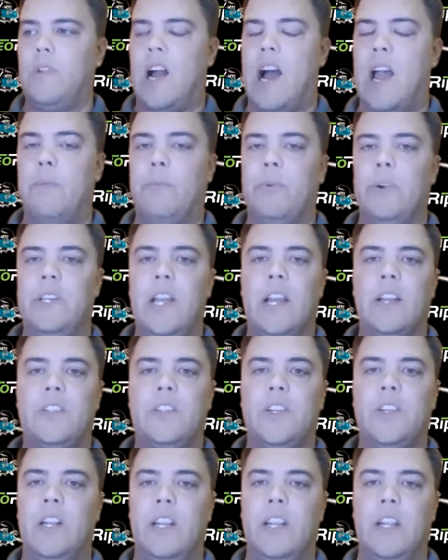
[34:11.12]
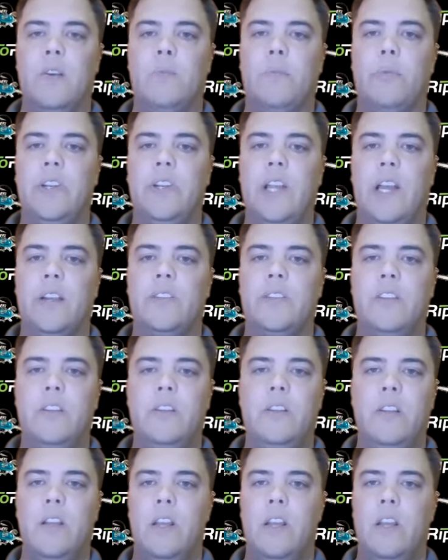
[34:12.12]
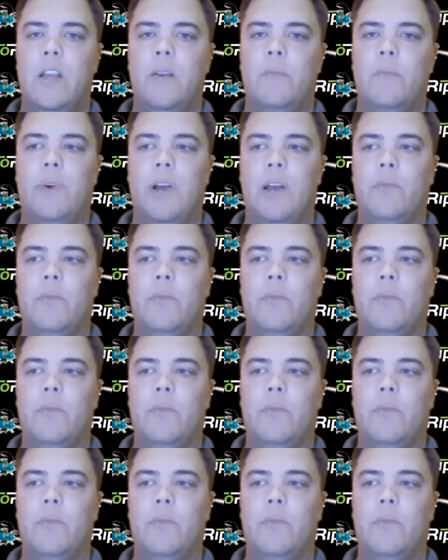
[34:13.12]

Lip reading: protection and ear protection, but